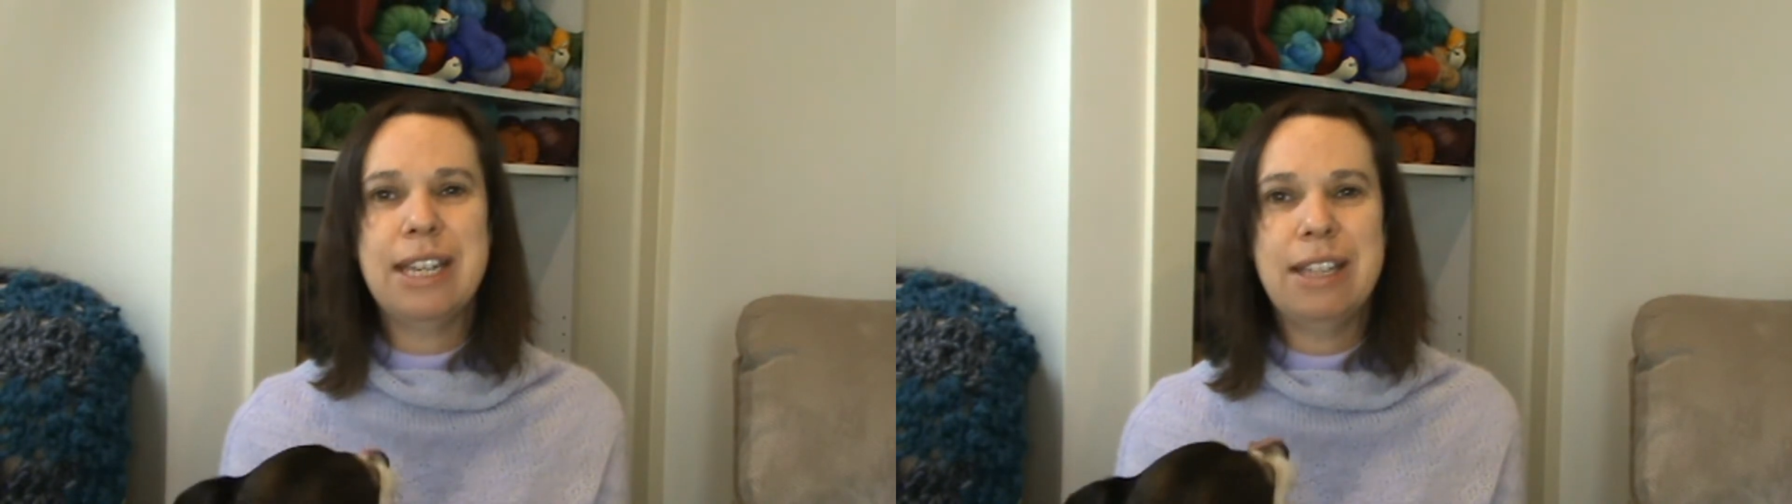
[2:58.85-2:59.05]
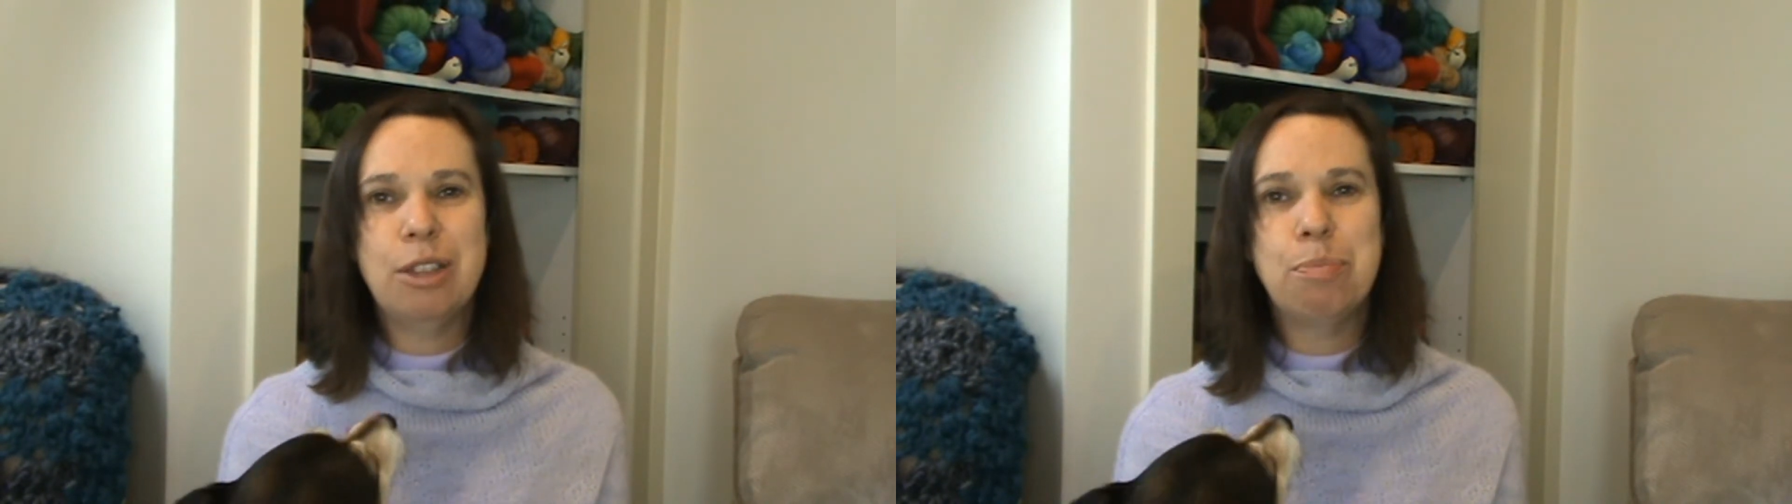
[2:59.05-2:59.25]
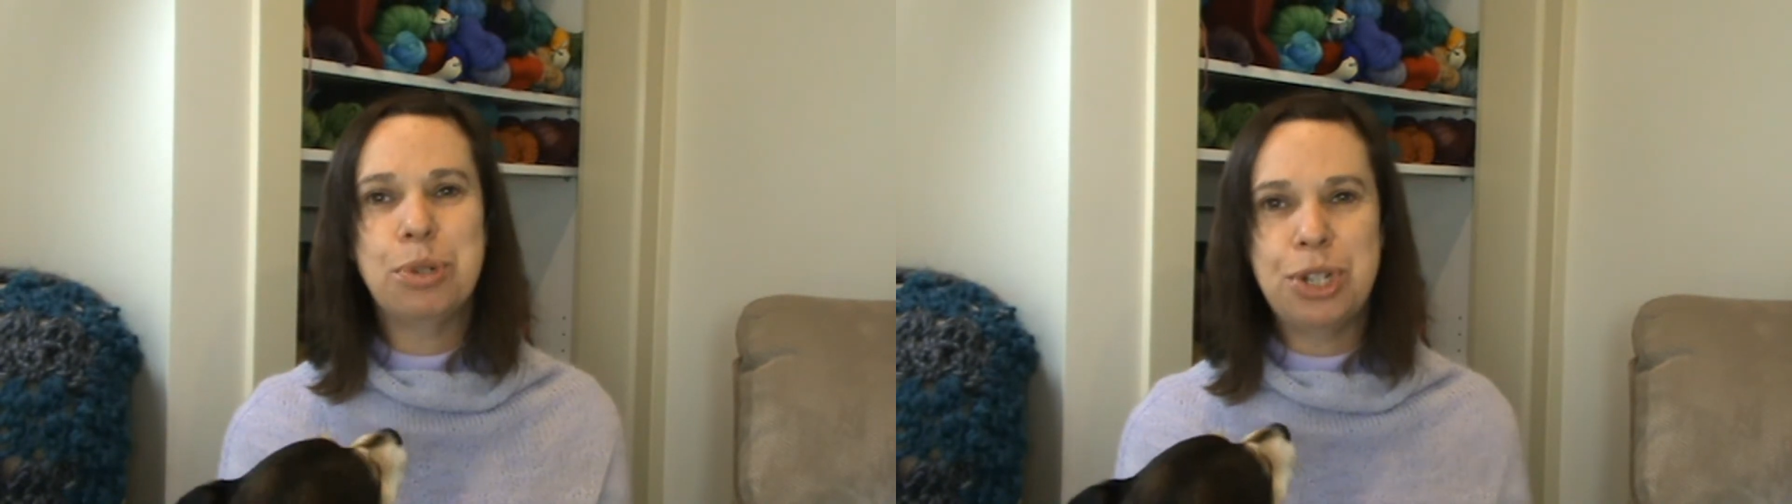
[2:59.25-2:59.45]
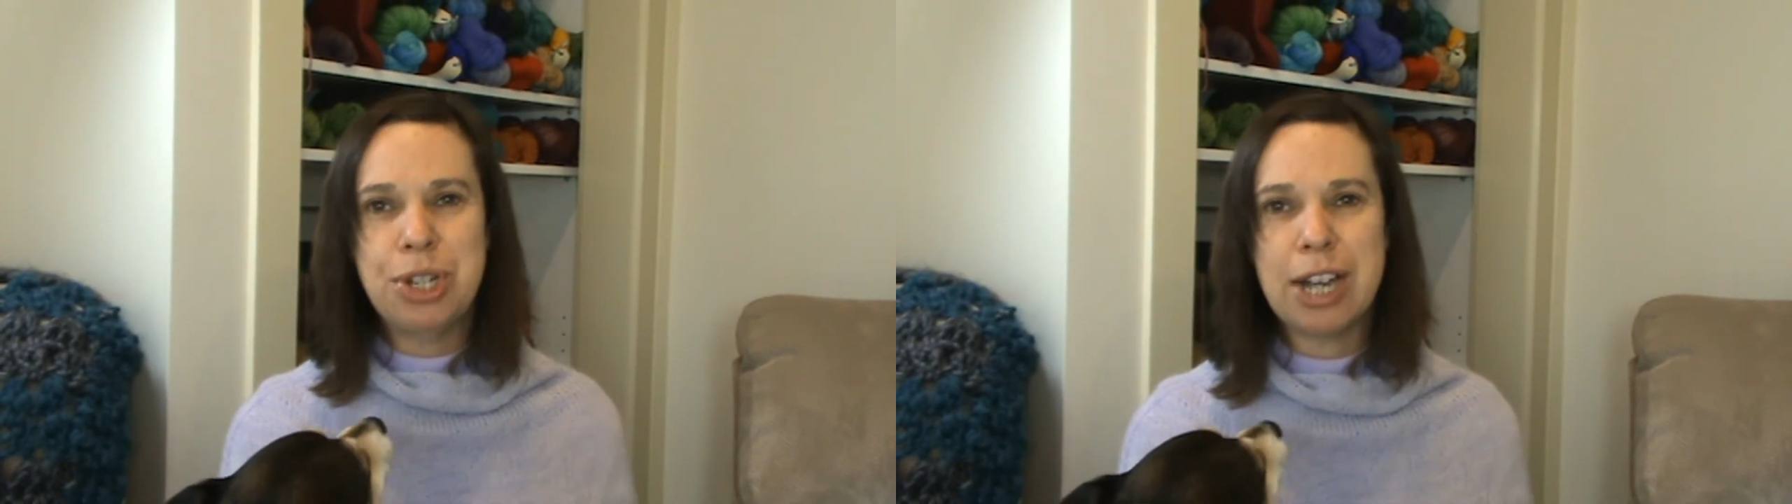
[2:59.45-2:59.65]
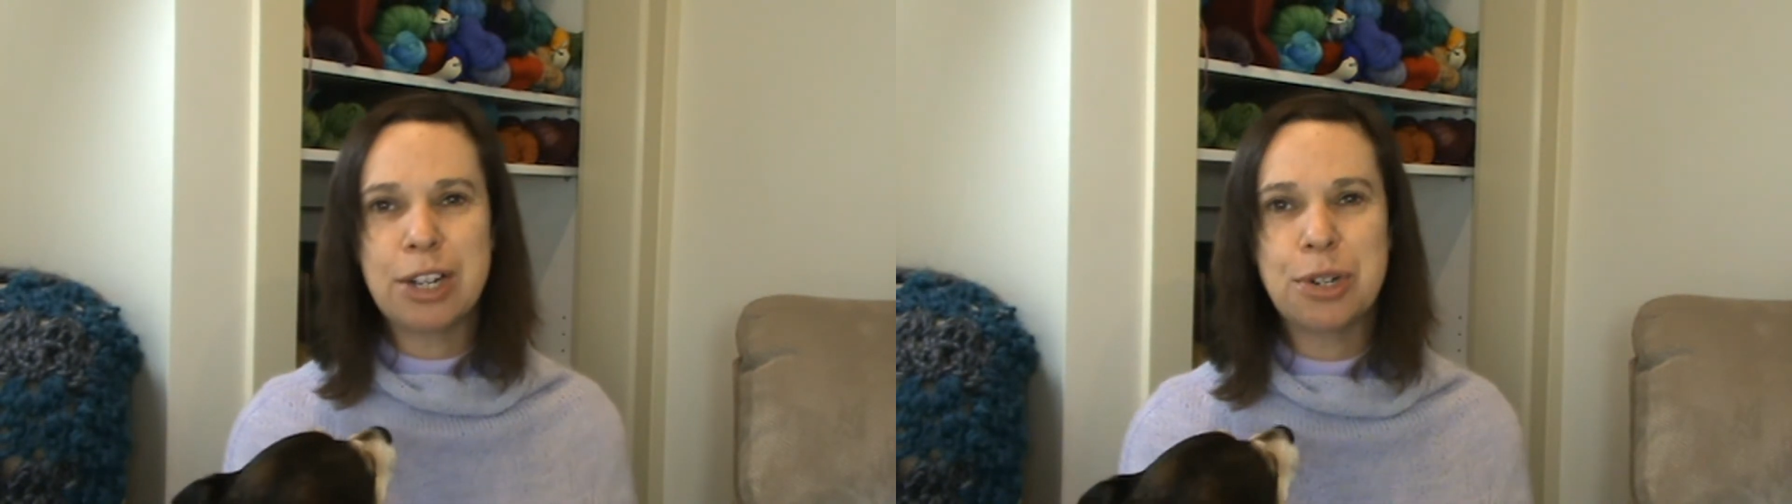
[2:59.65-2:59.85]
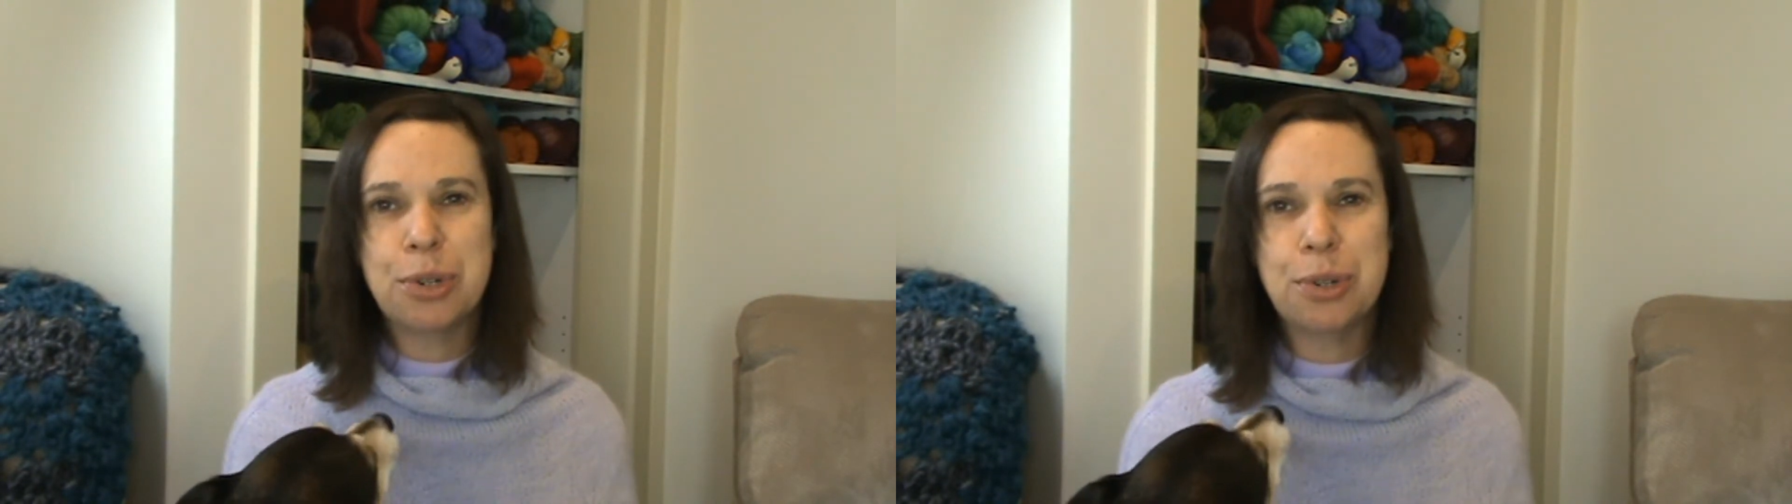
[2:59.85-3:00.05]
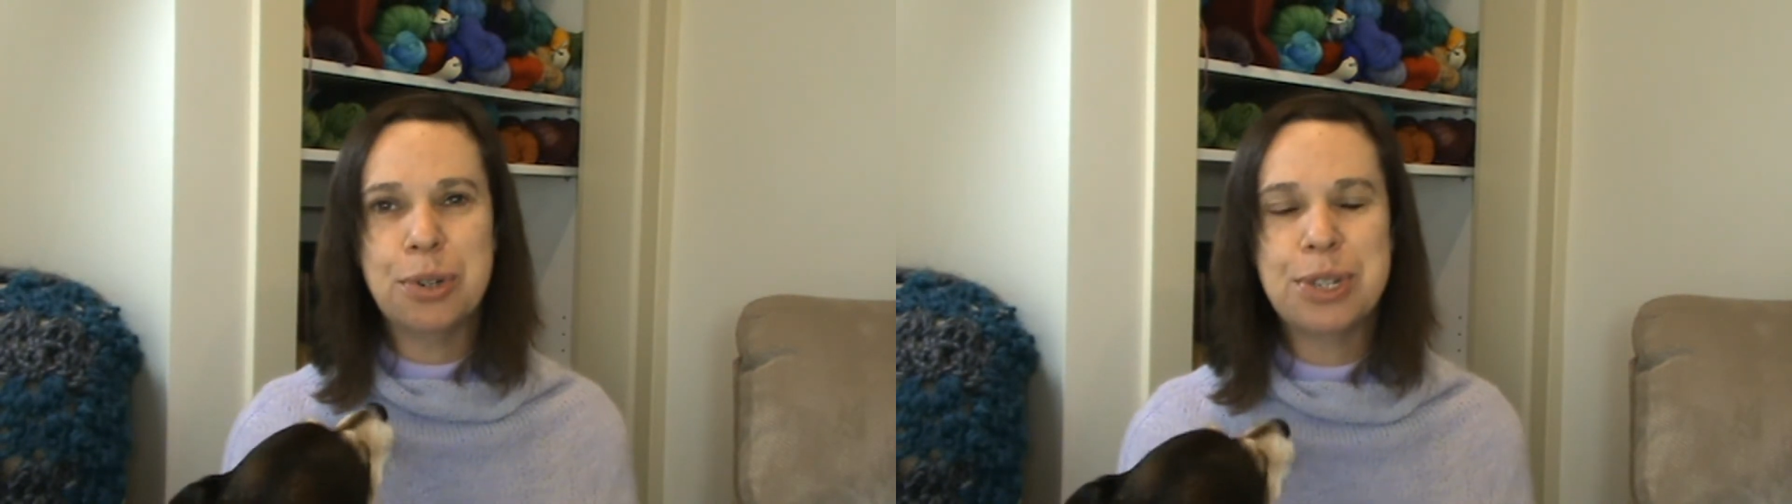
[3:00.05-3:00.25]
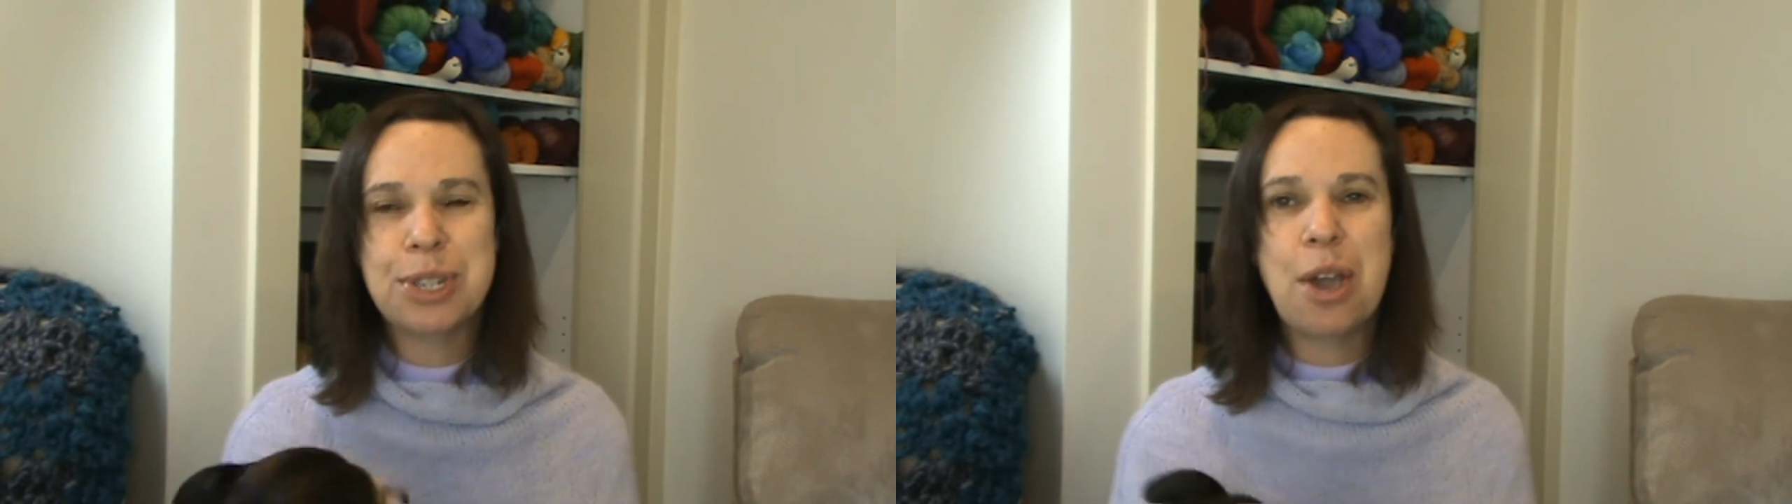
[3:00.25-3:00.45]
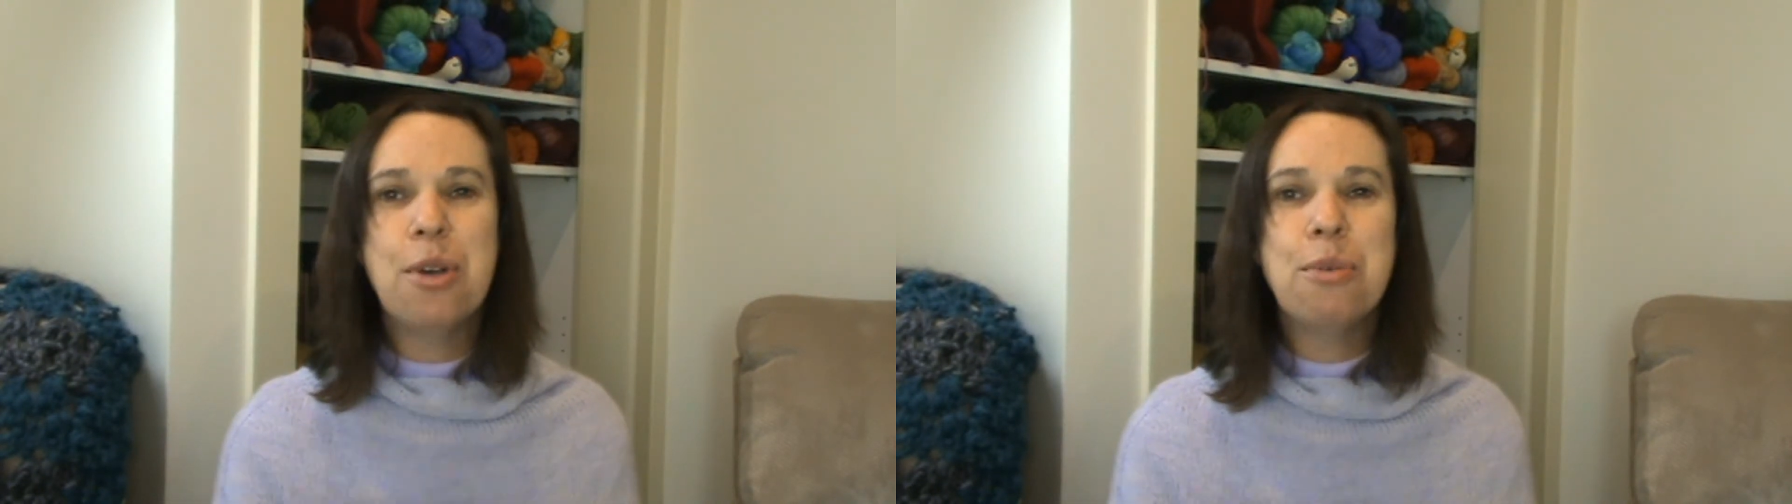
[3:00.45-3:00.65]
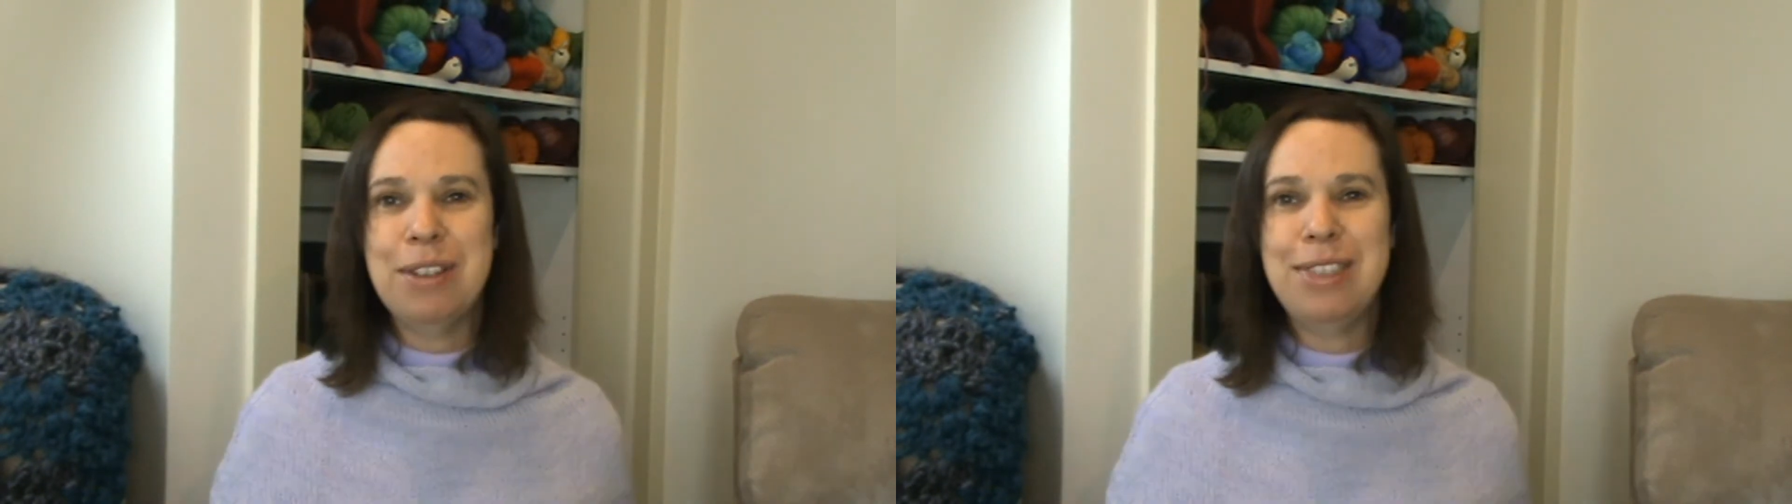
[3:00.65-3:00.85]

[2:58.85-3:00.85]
in the Bush Tucker course with